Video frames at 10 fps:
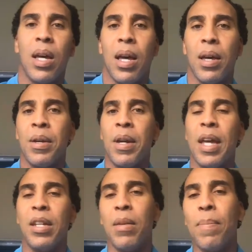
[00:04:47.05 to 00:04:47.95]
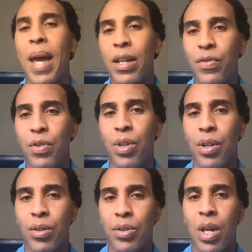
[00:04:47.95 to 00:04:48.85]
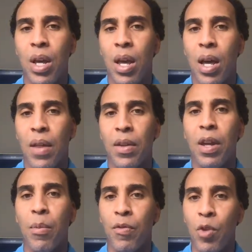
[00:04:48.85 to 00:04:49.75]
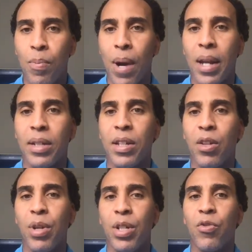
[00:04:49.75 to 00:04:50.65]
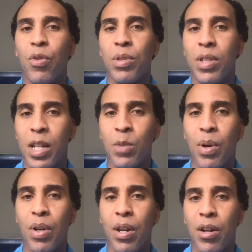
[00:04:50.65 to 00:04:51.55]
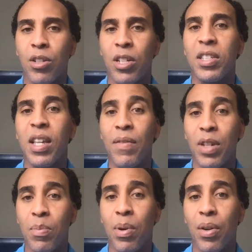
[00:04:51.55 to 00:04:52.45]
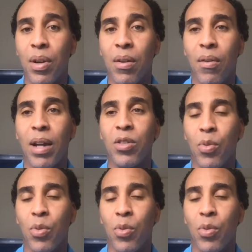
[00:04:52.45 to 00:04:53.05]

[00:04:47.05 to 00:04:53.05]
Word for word: Uh, and in the past few years, uh, the number of new products increased from six per year to 70 per year, right?